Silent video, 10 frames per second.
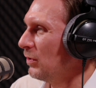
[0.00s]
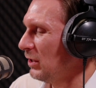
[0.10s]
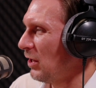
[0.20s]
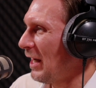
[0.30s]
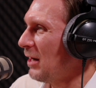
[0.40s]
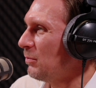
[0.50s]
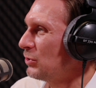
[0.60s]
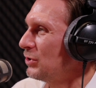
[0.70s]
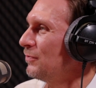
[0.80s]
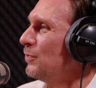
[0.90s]
how
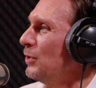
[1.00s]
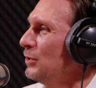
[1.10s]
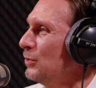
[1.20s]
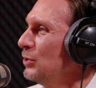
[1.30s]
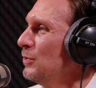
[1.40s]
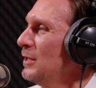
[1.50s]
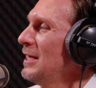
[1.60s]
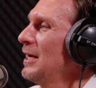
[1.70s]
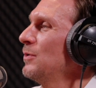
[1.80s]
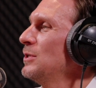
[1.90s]
much of what you're doing
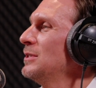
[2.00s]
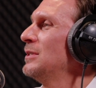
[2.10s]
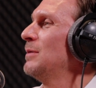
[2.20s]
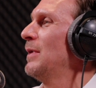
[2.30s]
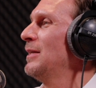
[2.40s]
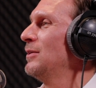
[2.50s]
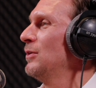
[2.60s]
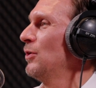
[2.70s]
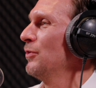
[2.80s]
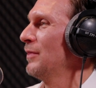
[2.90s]
now is dependent
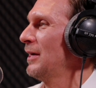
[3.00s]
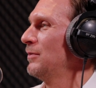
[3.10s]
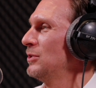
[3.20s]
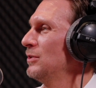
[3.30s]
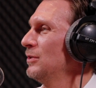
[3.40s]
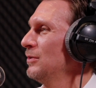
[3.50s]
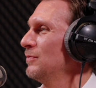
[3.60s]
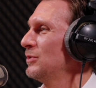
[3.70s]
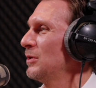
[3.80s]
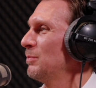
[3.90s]
on that return of
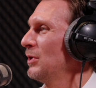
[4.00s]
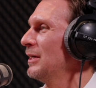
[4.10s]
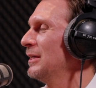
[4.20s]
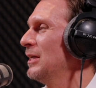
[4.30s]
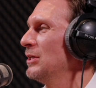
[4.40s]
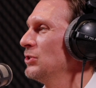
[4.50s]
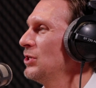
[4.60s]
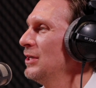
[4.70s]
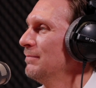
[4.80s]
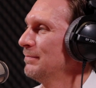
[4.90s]
supply next year?